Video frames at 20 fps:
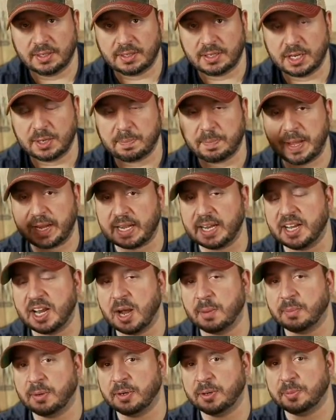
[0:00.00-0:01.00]
could pick a
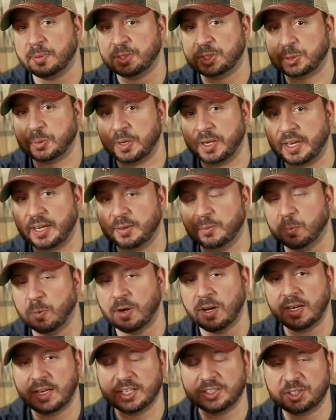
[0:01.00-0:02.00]
number between
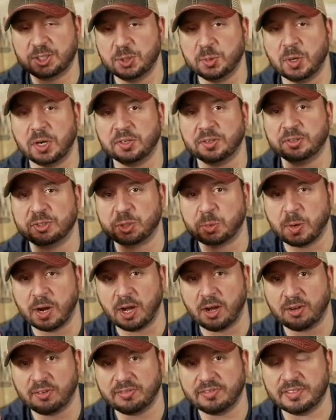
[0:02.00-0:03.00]
one and
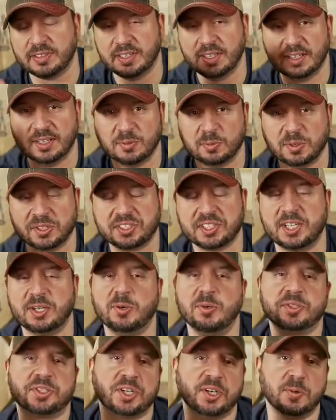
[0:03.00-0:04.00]
212, we'll see
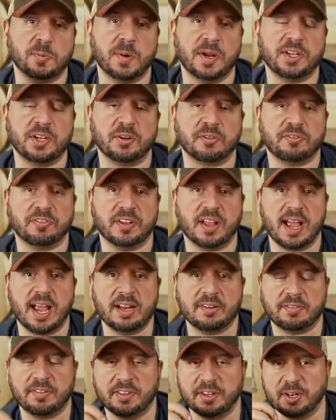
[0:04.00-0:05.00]
who's going to win your
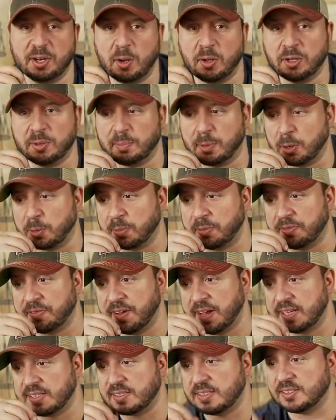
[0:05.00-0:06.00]
flight for the NOLA Bourbon
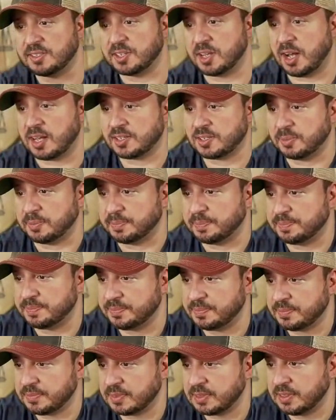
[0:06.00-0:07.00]
Fest. This is awesome.
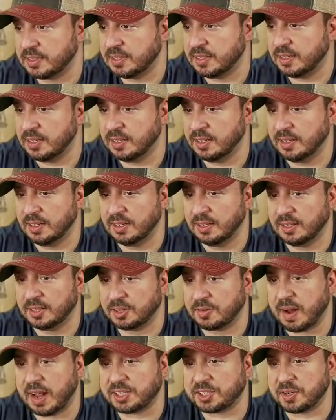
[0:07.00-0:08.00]

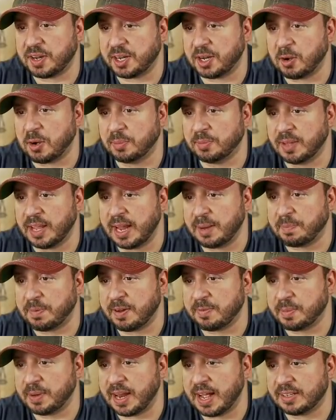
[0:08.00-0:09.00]
Thrasher, I know I'm late, but
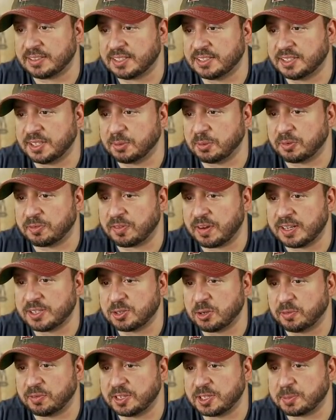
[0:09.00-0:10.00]
I've been out to dinner with friends.
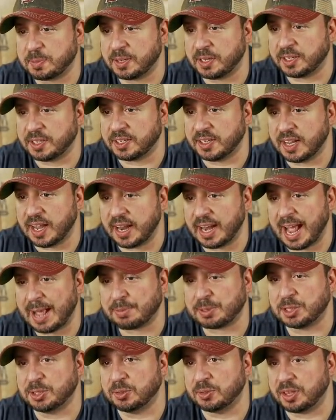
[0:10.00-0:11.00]
Hopefully, it's been a good night.
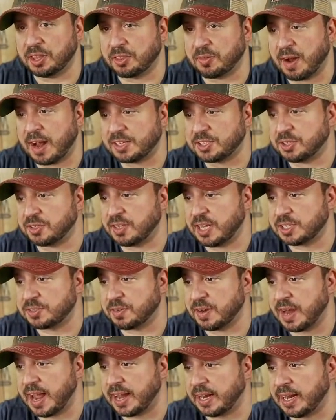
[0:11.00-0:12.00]
Absolutely, Thrasher. Thanks
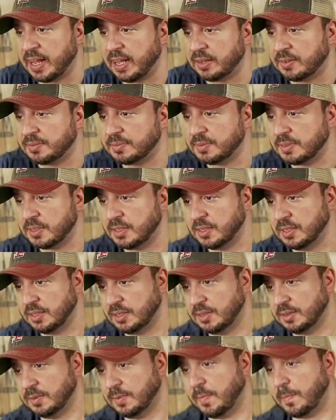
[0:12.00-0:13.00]
for hanging out.
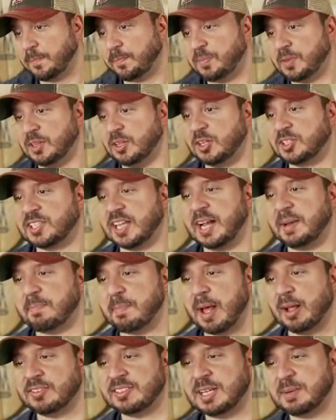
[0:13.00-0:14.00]
Looks like
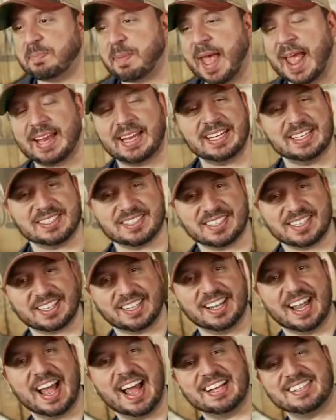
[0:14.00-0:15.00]
melted pennies in the
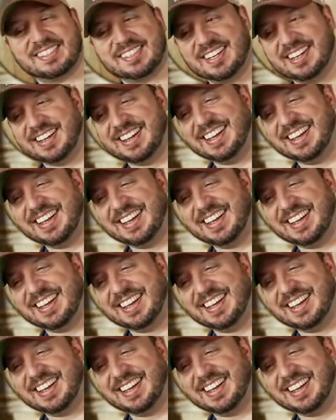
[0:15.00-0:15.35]
glass.